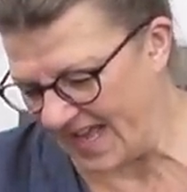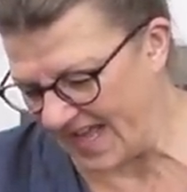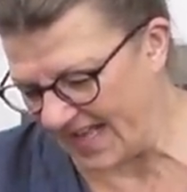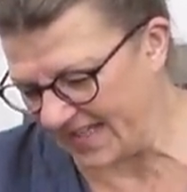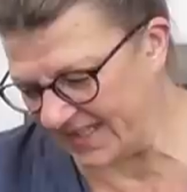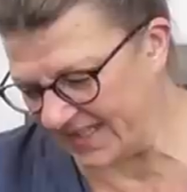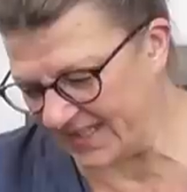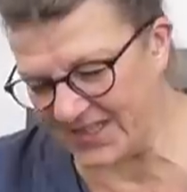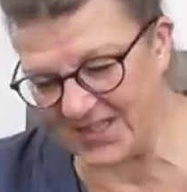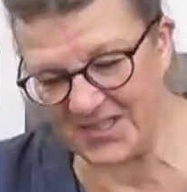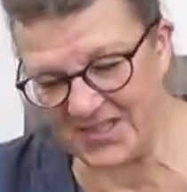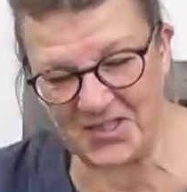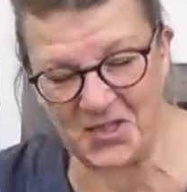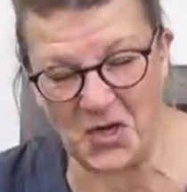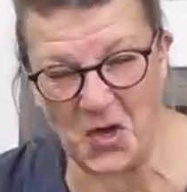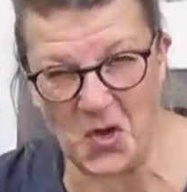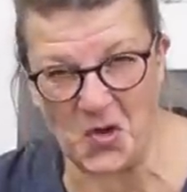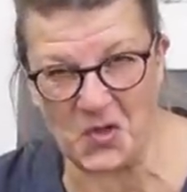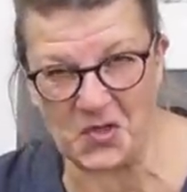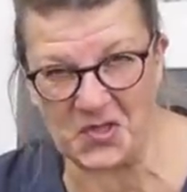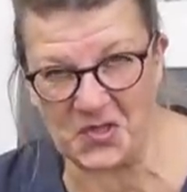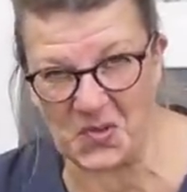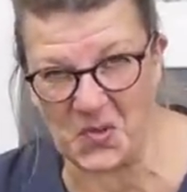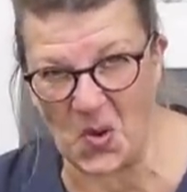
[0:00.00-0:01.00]
It's just an
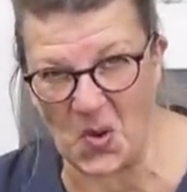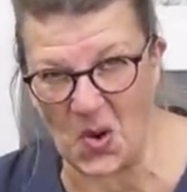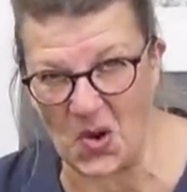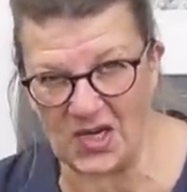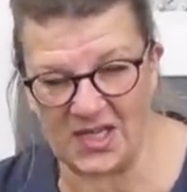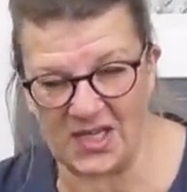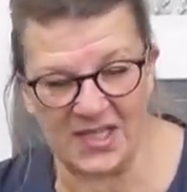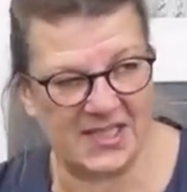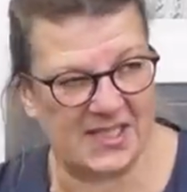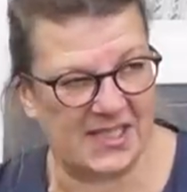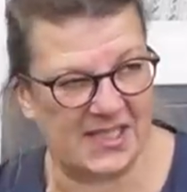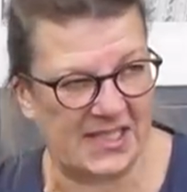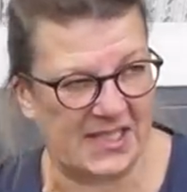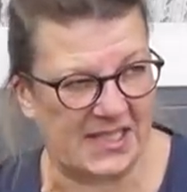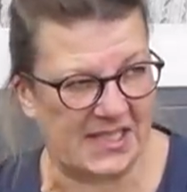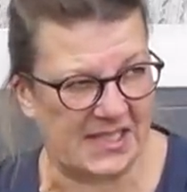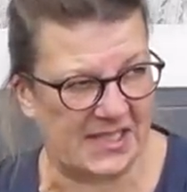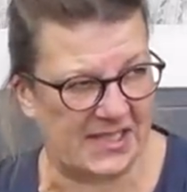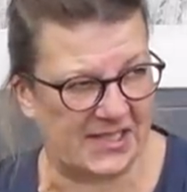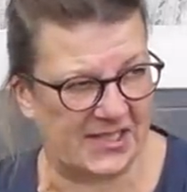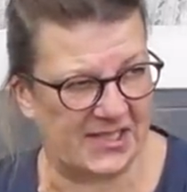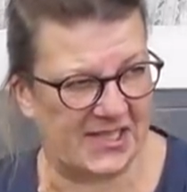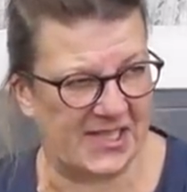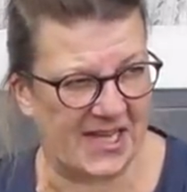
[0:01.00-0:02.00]
odd quality
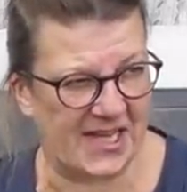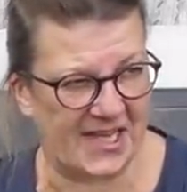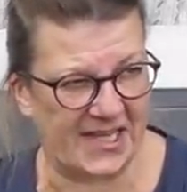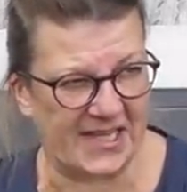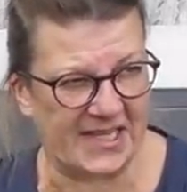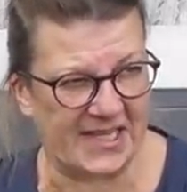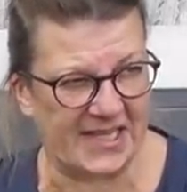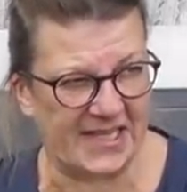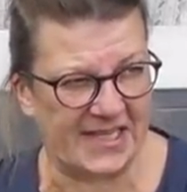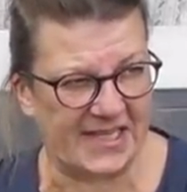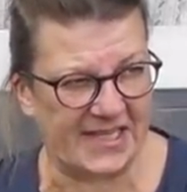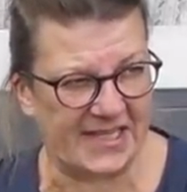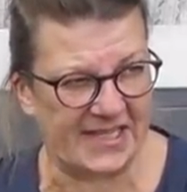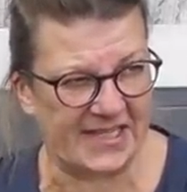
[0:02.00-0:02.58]
to today.